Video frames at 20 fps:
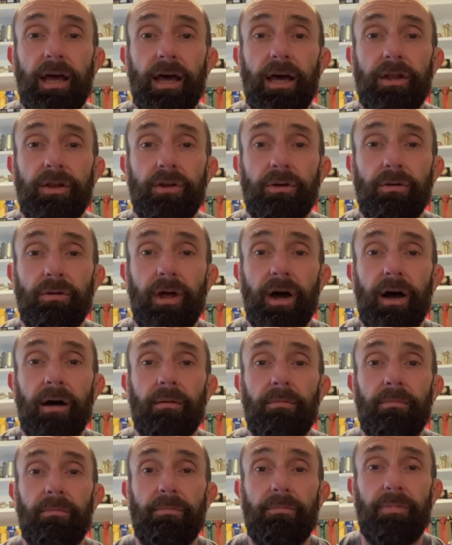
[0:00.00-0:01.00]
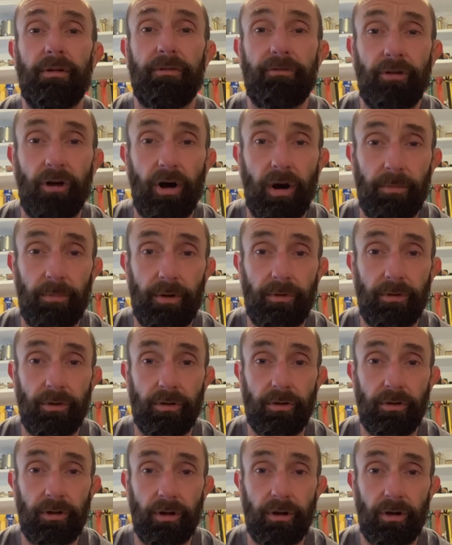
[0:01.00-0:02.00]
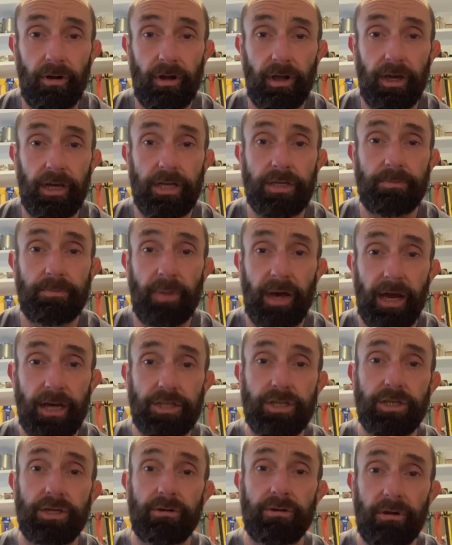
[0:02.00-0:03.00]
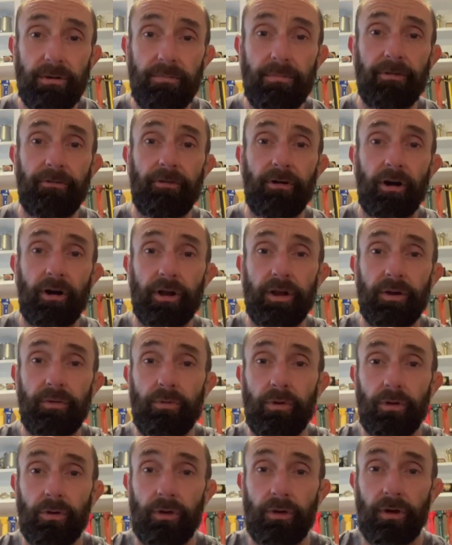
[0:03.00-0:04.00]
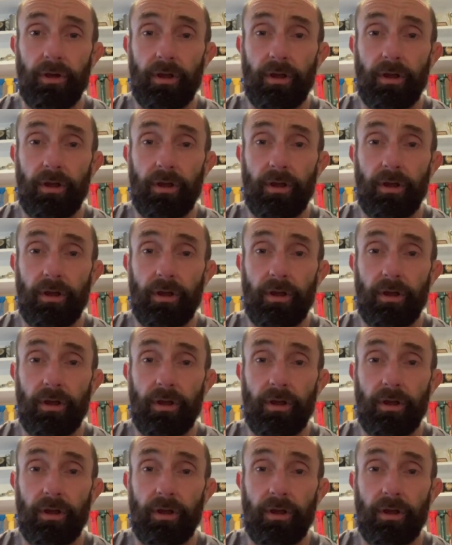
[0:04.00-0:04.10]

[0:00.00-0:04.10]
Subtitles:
I do that before my run. Okay, it's better to do it before you run.